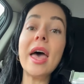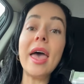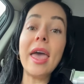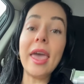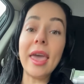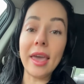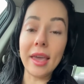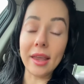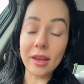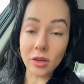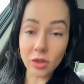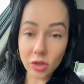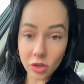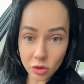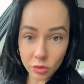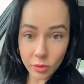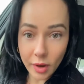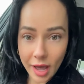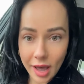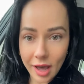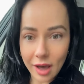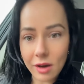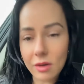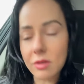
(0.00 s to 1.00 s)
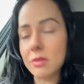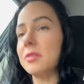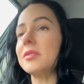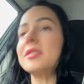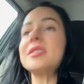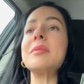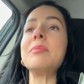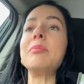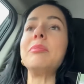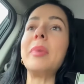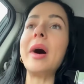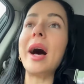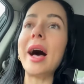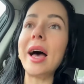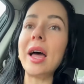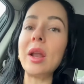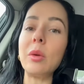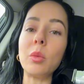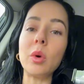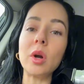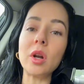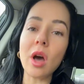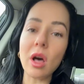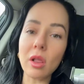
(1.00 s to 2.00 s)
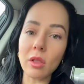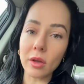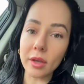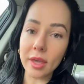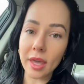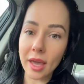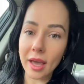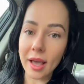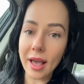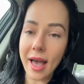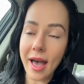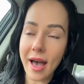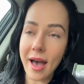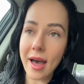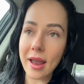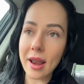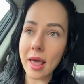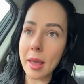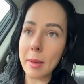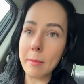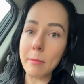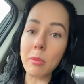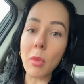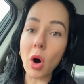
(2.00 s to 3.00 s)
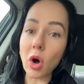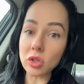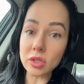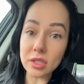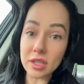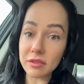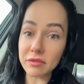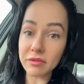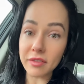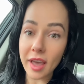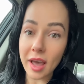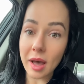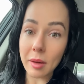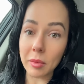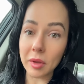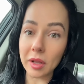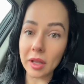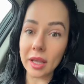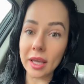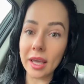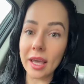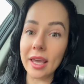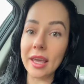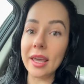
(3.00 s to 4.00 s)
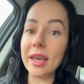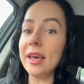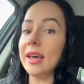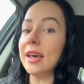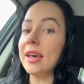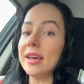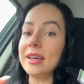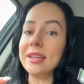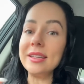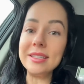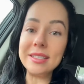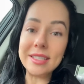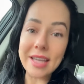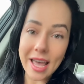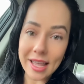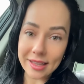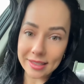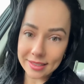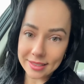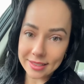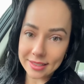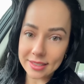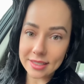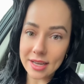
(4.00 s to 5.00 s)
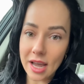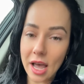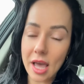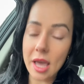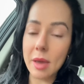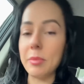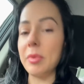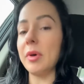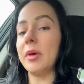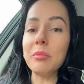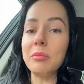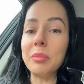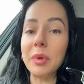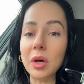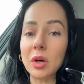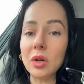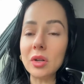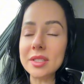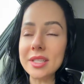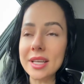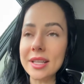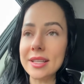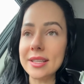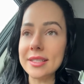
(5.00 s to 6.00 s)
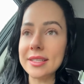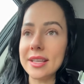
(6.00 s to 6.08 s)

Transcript: a new house, but we're not looking at a multifamily dense type build in this